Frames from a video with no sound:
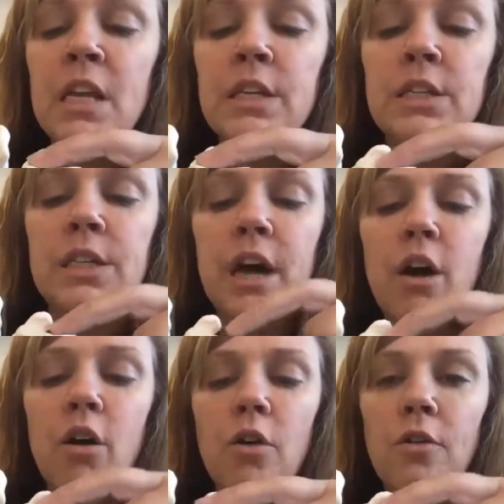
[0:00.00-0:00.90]

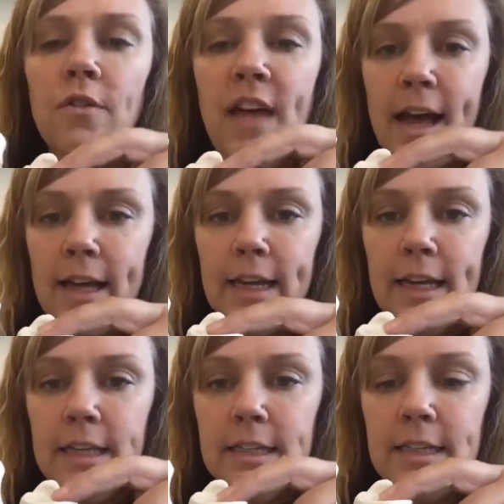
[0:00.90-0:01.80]
So that
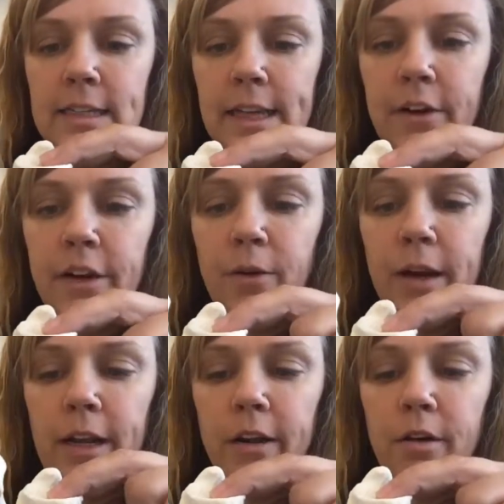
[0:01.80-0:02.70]
is this area
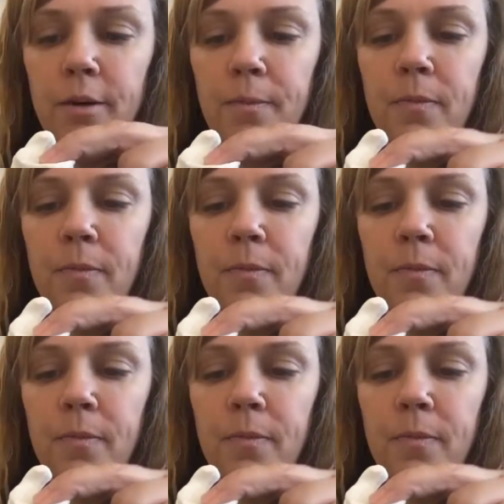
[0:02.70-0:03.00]
right here.